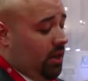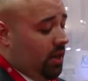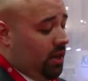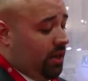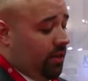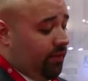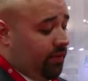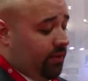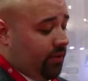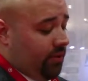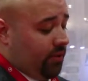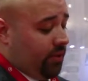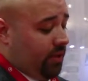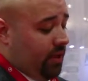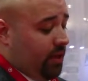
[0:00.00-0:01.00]
and if
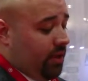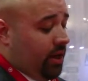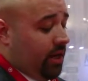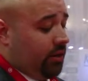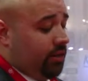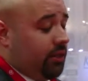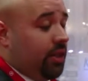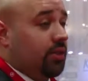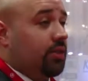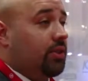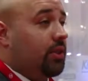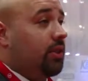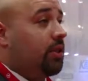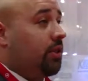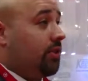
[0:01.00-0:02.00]
the air handler doesn't
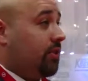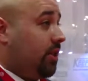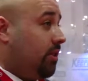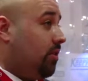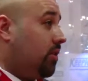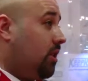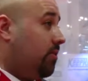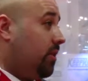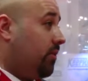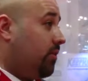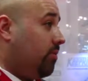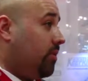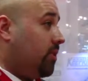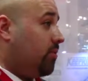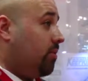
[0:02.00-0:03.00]
see the signal coming
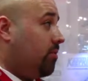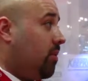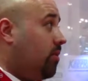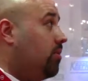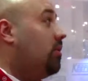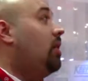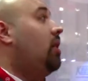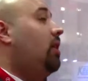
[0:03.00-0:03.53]
from this remote,